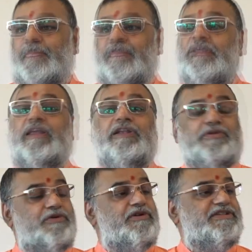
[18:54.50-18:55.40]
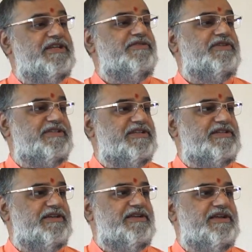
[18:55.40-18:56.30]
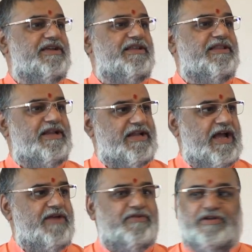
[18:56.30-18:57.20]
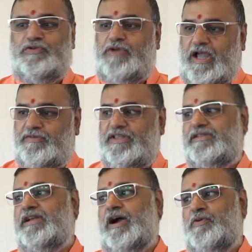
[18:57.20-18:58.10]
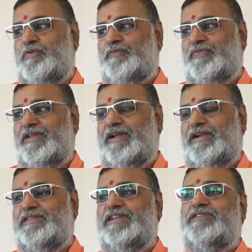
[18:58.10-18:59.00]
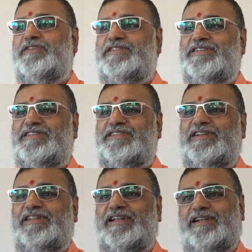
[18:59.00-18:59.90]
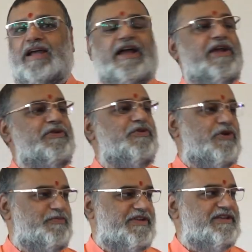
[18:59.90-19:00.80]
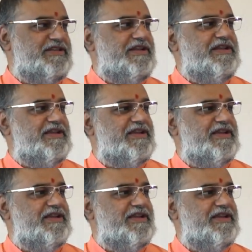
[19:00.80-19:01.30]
He told sage Vasishtha that I want to have this cow, and sage Vasishtha said that I have no objection,